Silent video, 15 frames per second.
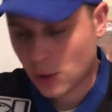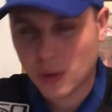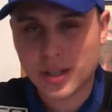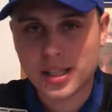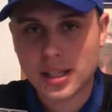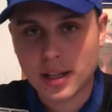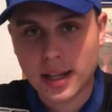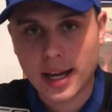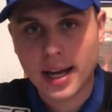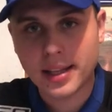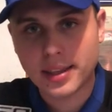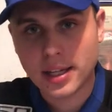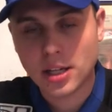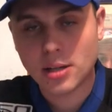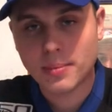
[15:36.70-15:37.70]
UCLA, I
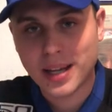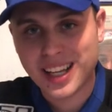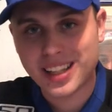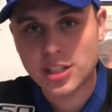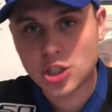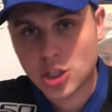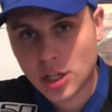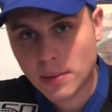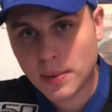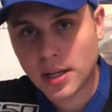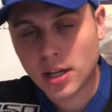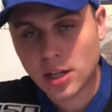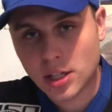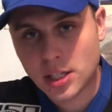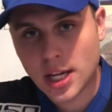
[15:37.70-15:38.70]
think, could make a
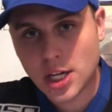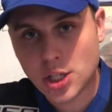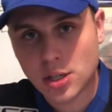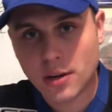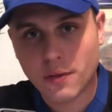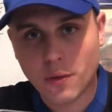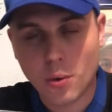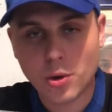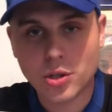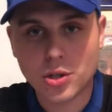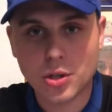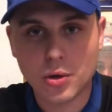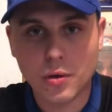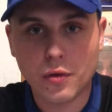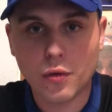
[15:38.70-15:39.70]
legitimate contention at
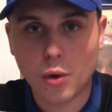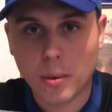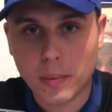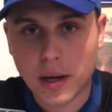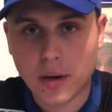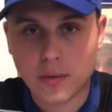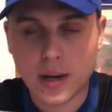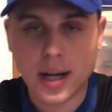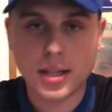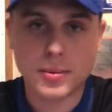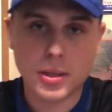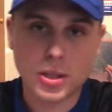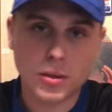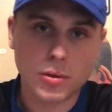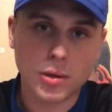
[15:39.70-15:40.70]
4-2 for being ranked,
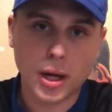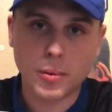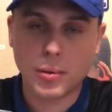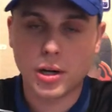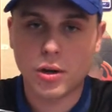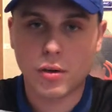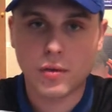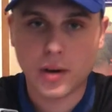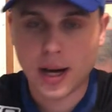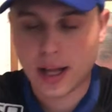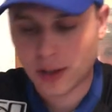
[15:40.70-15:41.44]
especially with that win over